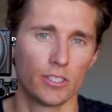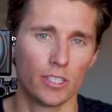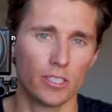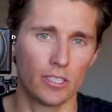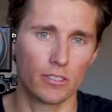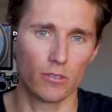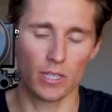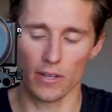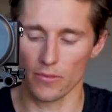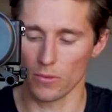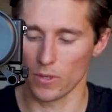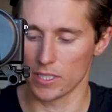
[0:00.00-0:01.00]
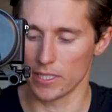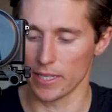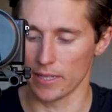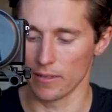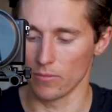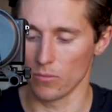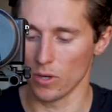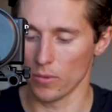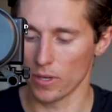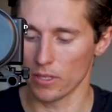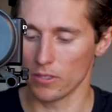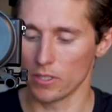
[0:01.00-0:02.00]
Just ignore that for one second. What
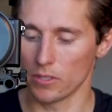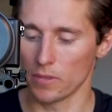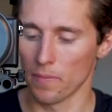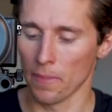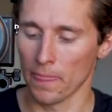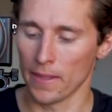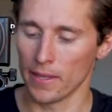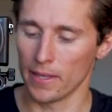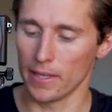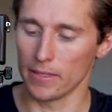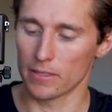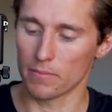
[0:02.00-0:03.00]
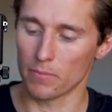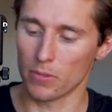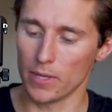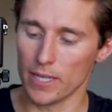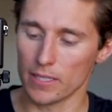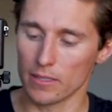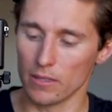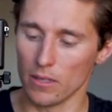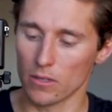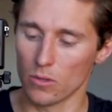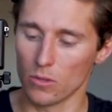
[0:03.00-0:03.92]
we're gonna do is press and long